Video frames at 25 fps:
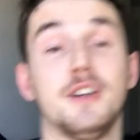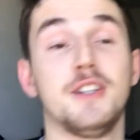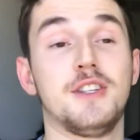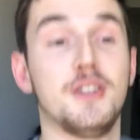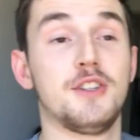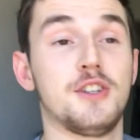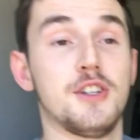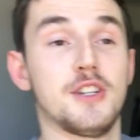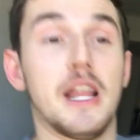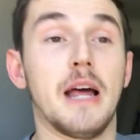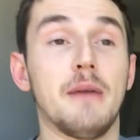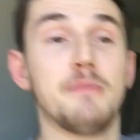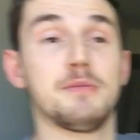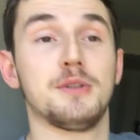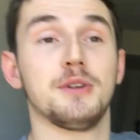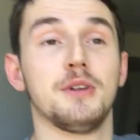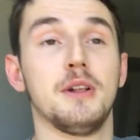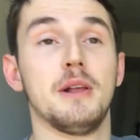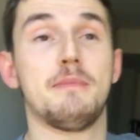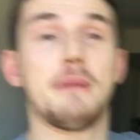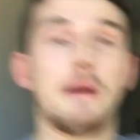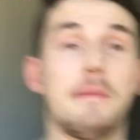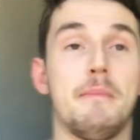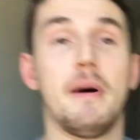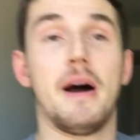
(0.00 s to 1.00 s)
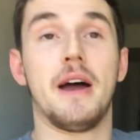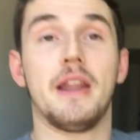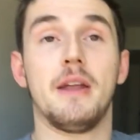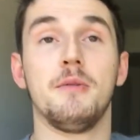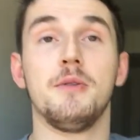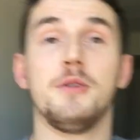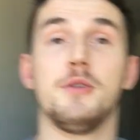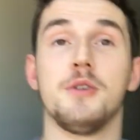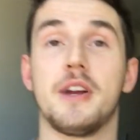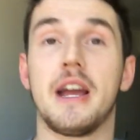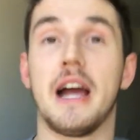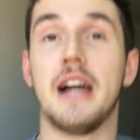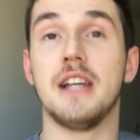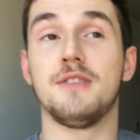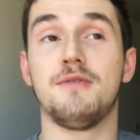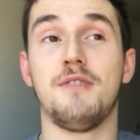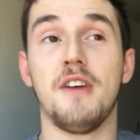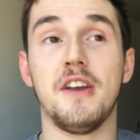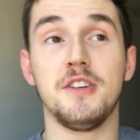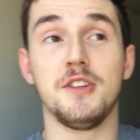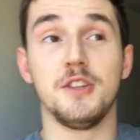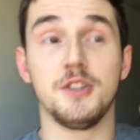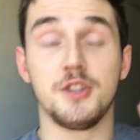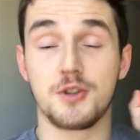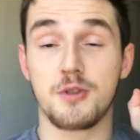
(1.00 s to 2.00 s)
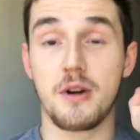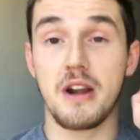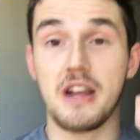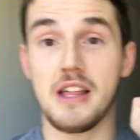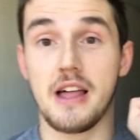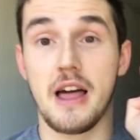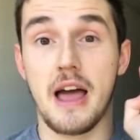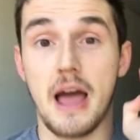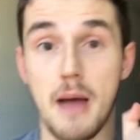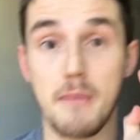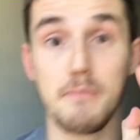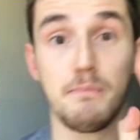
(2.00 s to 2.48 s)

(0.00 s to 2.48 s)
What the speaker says: sorry to just absolutely bombard it with your guys' faces straight like